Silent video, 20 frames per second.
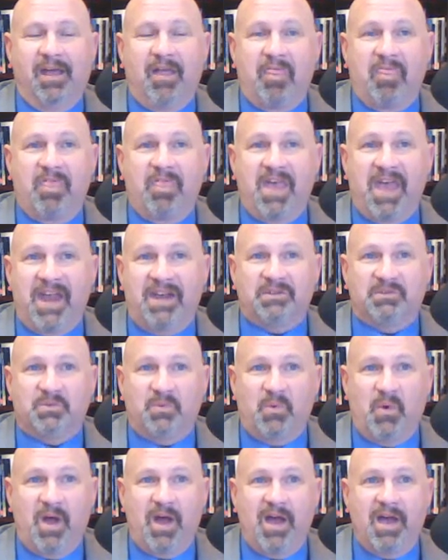that is
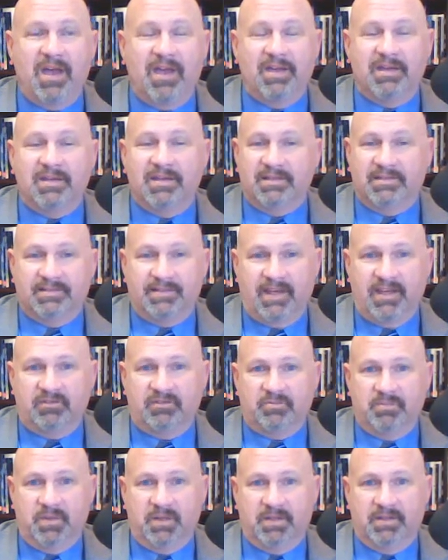why
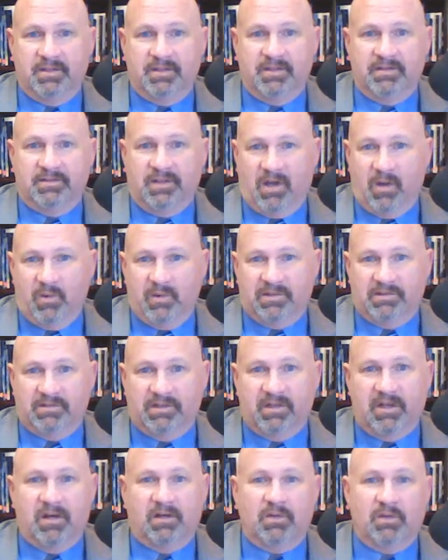assessment is always
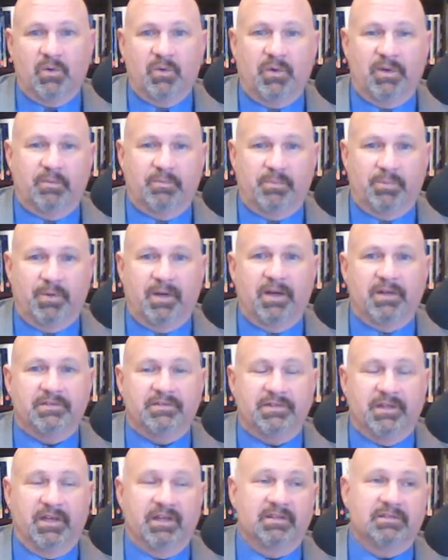an ongoing
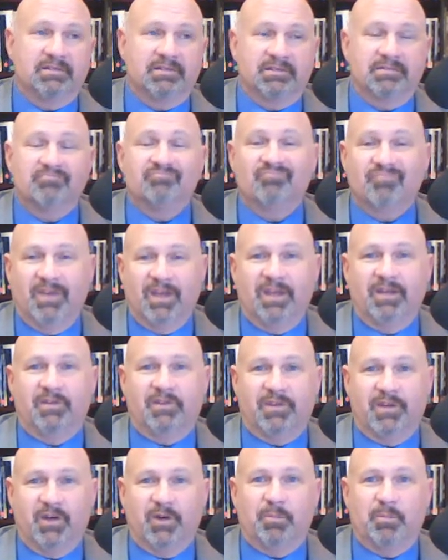process in
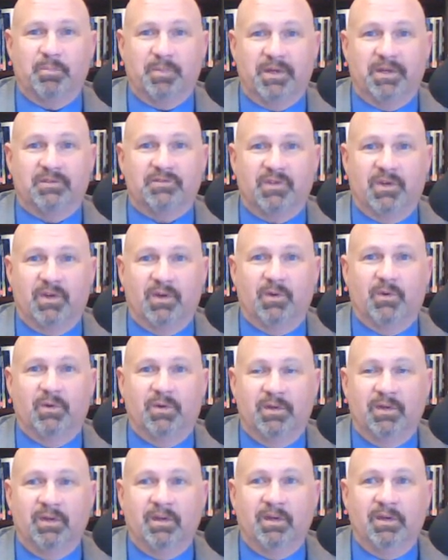therapy. So,
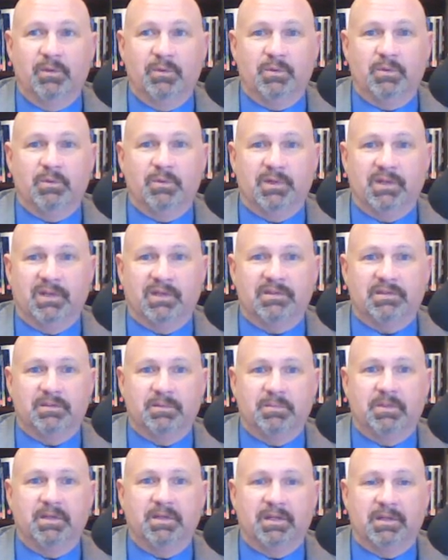
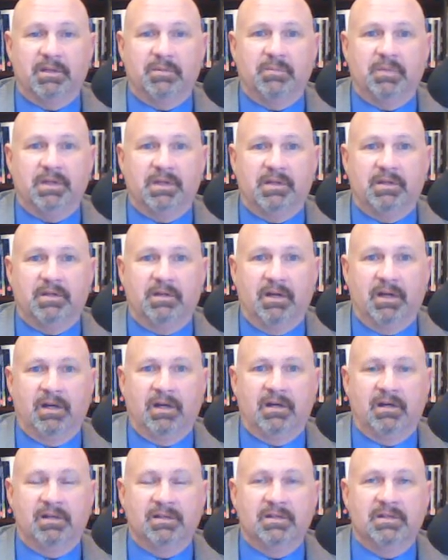it can be
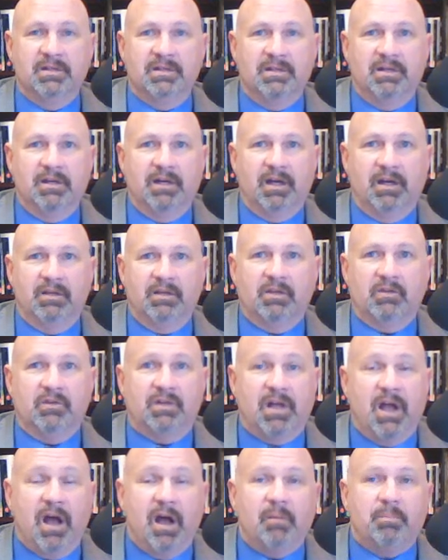a little
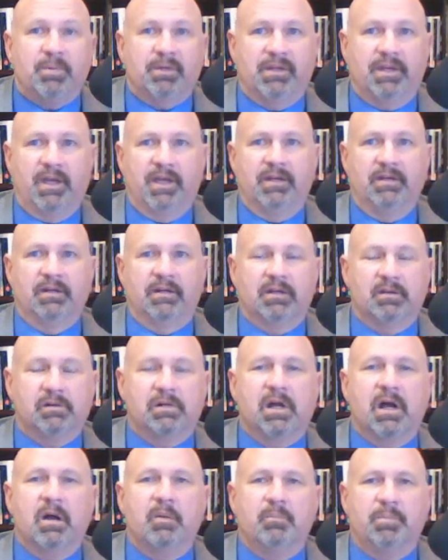complicated, a little
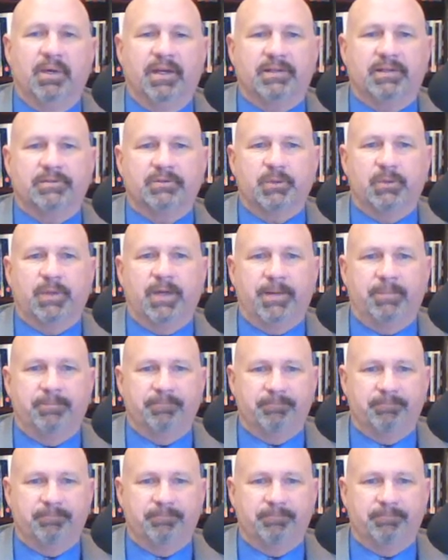complex. Okay.